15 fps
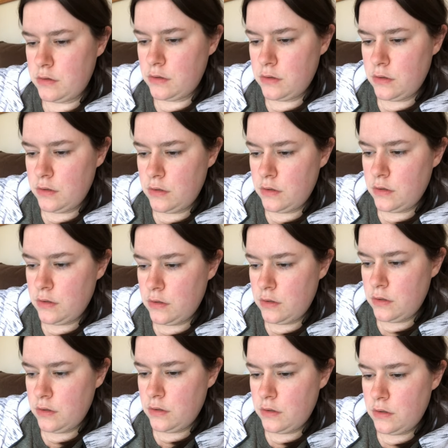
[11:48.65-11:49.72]

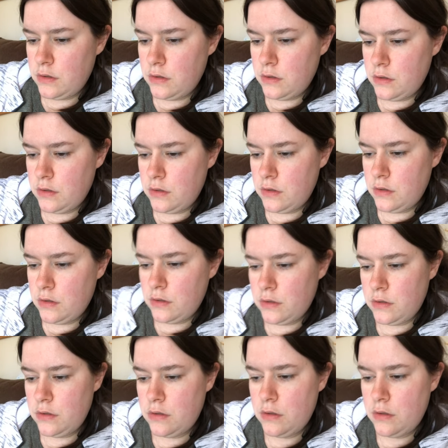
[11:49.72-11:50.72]
(no one is talking)